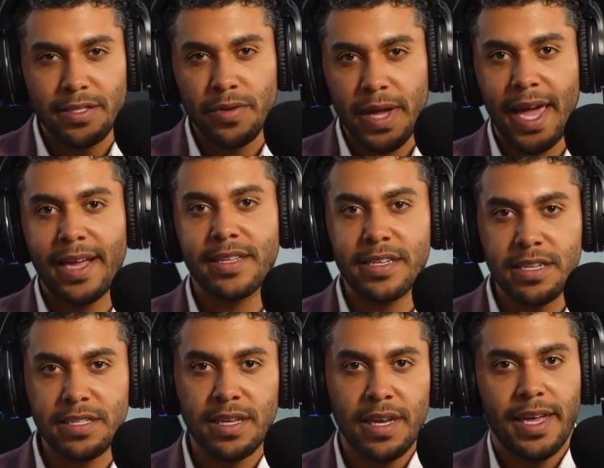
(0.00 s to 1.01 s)
It's okay to
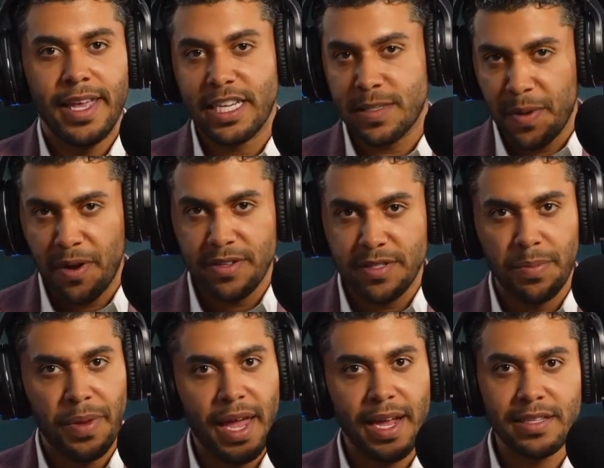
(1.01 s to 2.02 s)
just experience
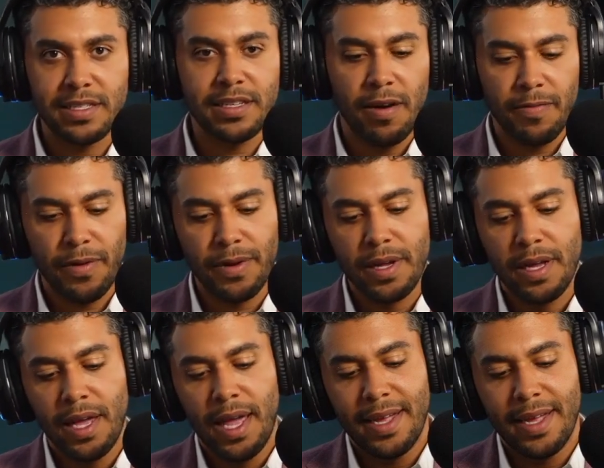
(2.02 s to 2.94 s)
some pain, discomfort,